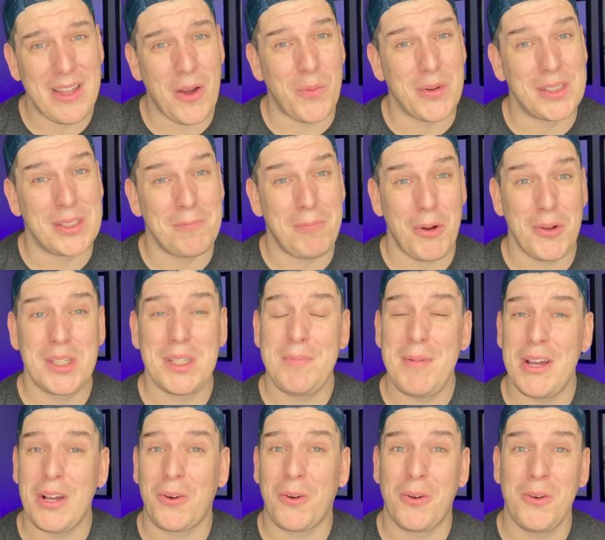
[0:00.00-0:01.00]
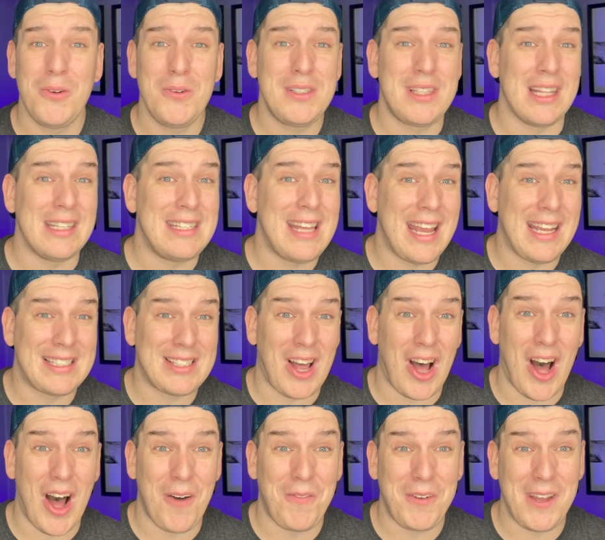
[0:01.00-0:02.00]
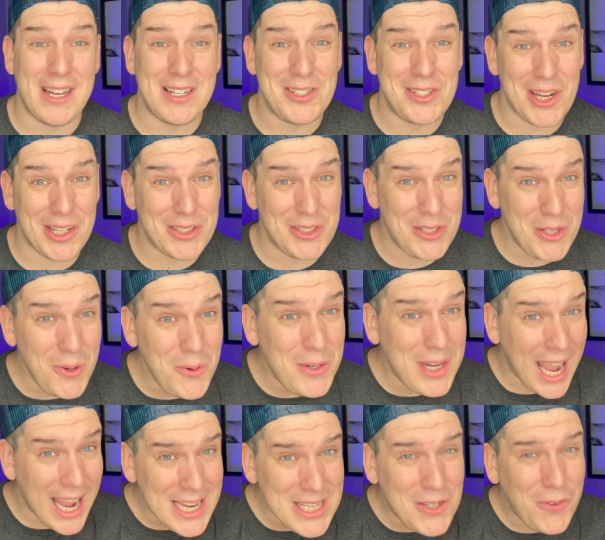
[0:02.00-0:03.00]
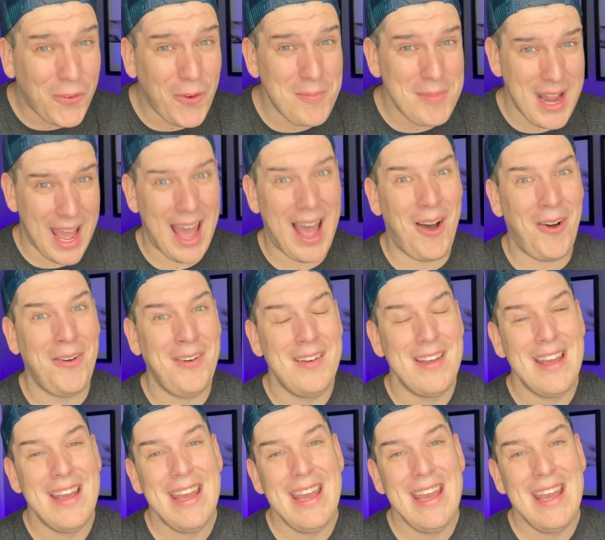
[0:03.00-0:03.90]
There was supposed to be a cruise that takes off in just 2 days from now,